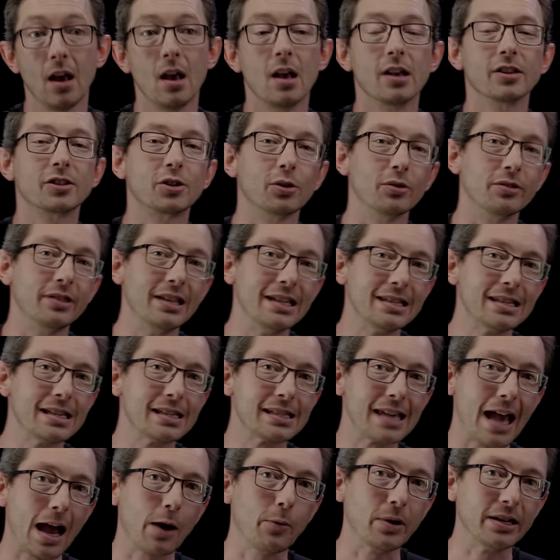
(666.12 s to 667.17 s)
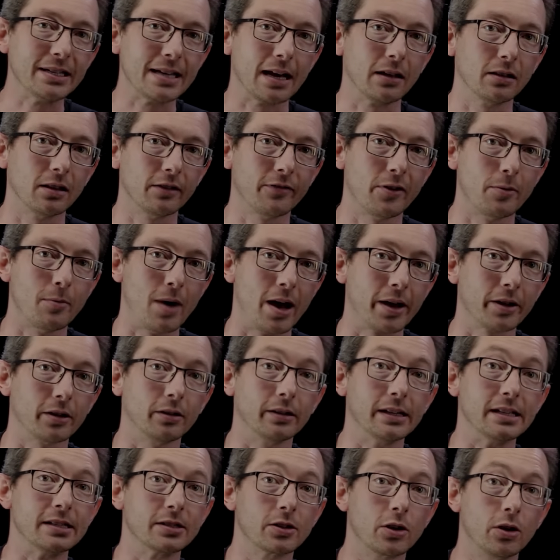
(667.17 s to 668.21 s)
So this is how we tell if a model
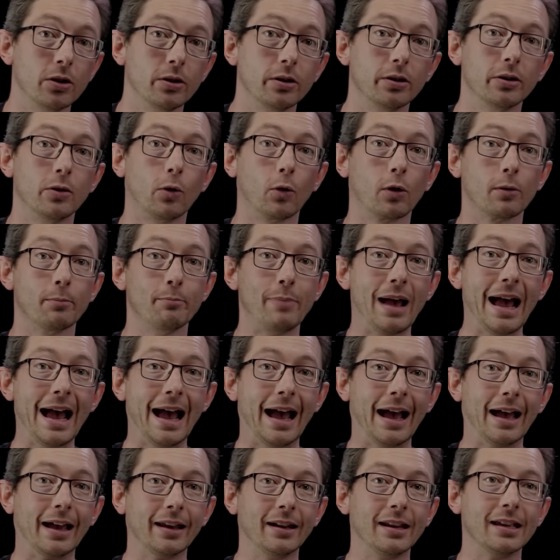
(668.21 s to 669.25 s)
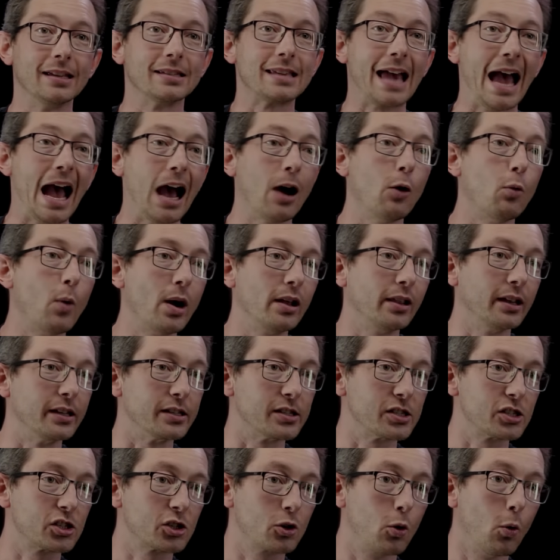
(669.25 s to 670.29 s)
is good or bad, is how well it
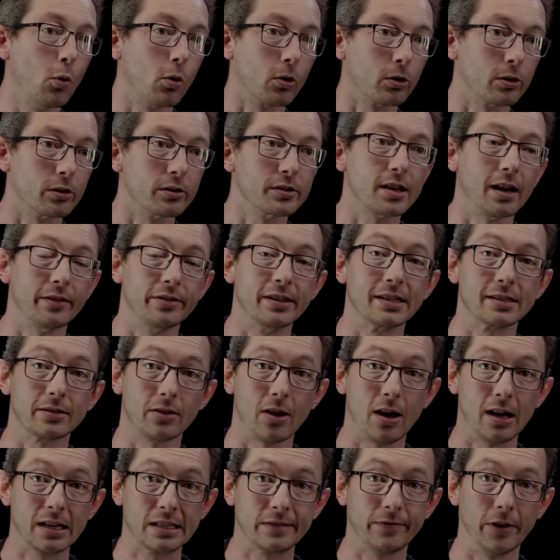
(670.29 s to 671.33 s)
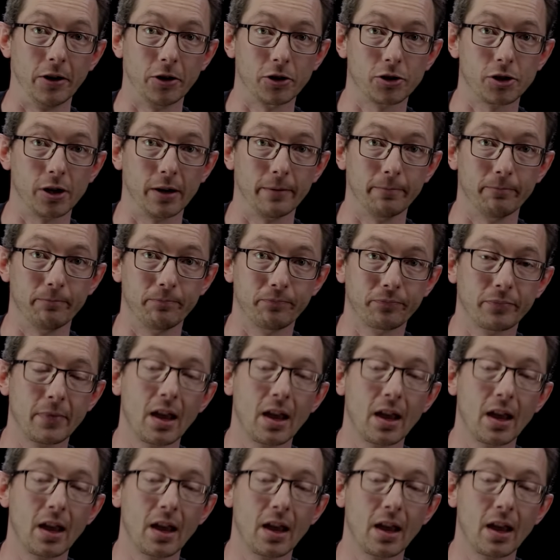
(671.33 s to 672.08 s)
scores on this loss function.